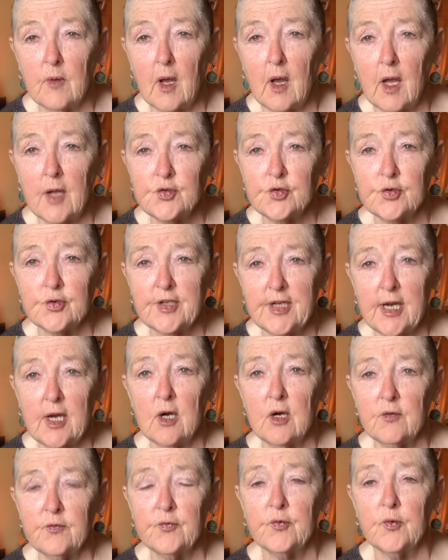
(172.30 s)
under
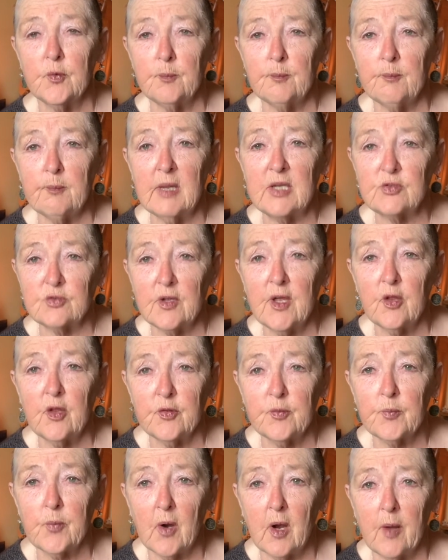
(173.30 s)
care for mental
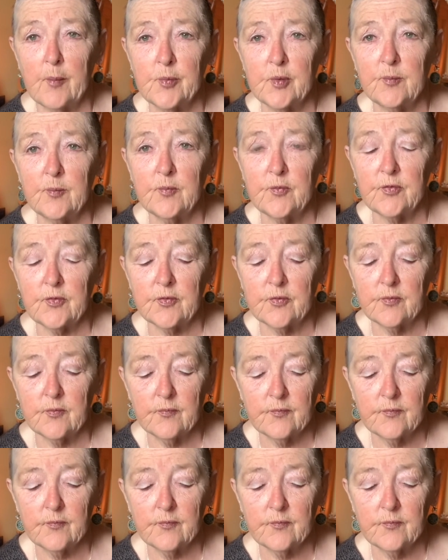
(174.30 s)
health problems.